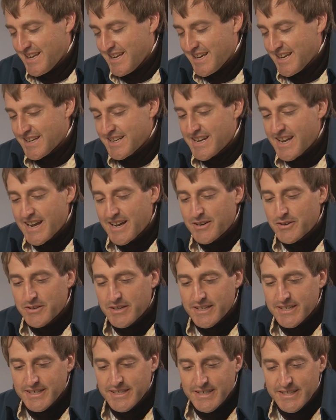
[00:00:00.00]
And now
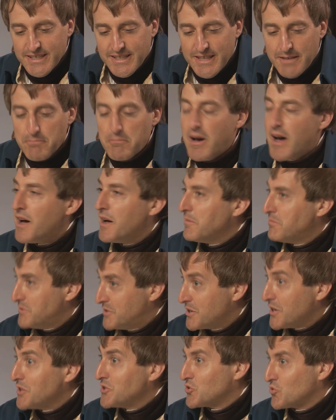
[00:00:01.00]
uh, the
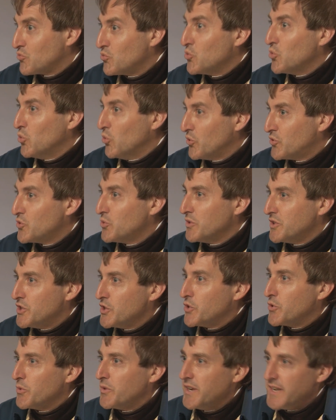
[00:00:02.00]
mob does rule to a
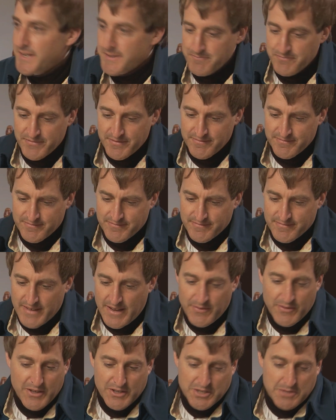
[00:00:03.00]
degree,
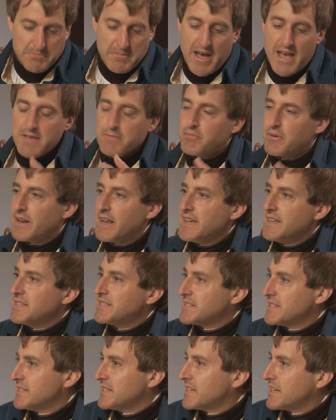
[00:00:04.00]
and thus my
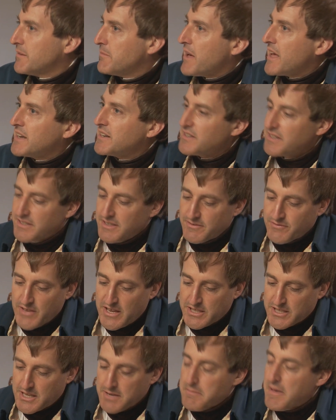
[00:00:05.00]
place in commander of,
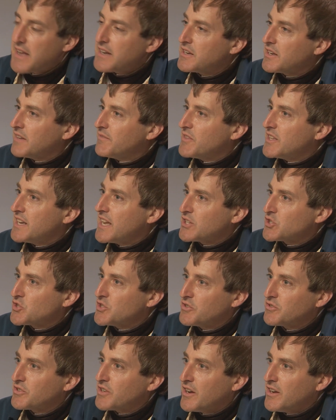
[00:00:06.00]
as commander of the
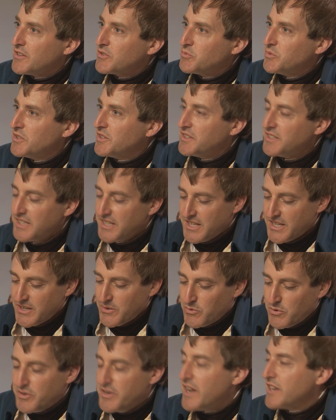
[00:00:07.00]
National Guard will,
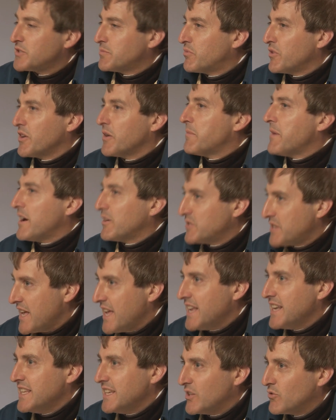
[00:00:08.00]
will not bring
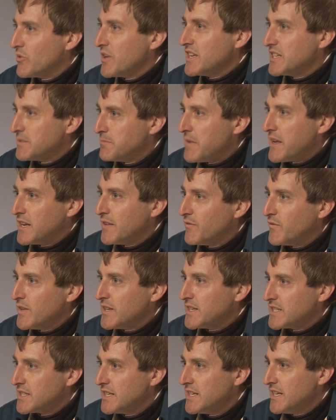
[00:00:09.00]
about any great
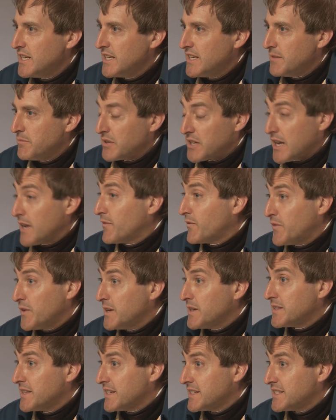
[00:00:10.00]
benefit. But I
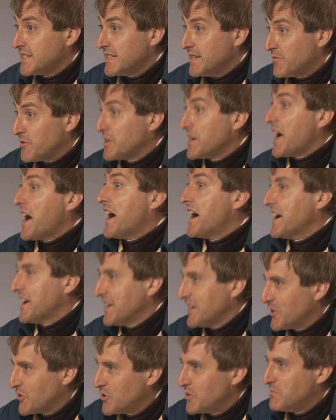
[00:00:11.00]
fear that even I
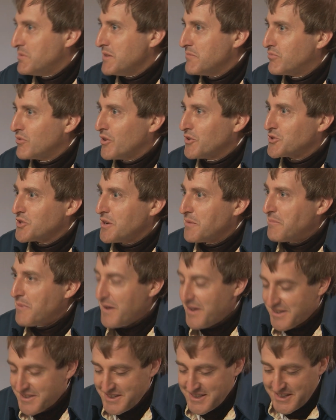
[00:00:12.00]
could be brought
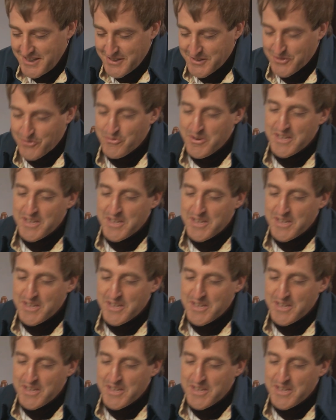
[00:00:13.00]
up on the other